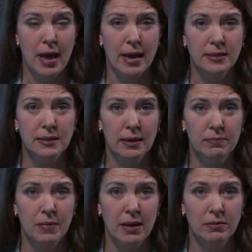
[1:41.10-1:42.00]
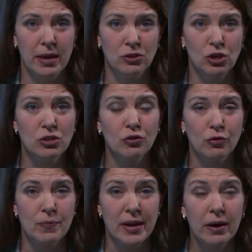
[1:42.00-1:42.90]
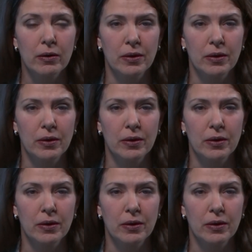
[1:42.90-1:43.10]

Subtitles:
and judge it from there.